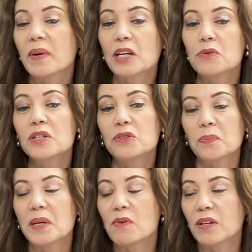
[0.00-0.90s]
my career
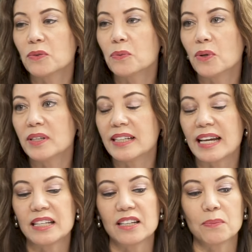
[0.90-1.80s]
took me around the world and
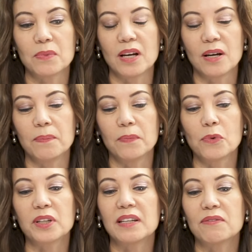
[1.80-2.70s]
I ended up
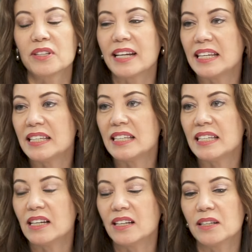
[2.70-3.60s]
working for
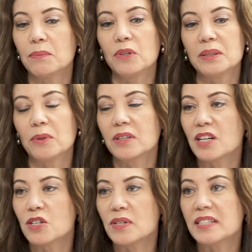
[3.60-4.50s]
Nike in multiple
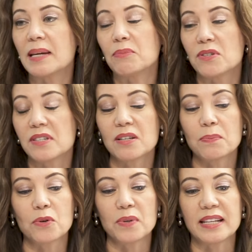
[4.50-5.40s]
countries, came to
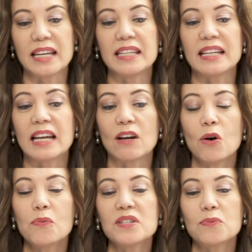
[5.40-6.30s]
Singapore with Nike. And I
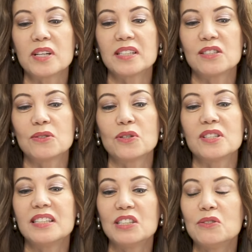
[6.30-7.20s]
always wanted to
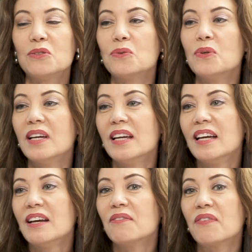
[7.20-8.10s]
continue to
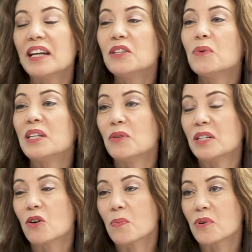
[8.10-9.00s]
find a way to
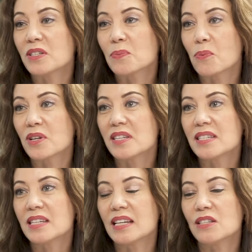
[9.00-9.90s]
incorporate
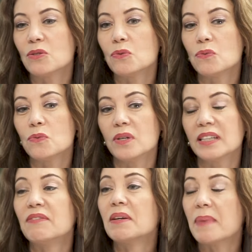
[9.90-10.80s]
sports into
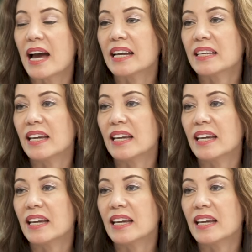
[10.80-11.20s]
giving back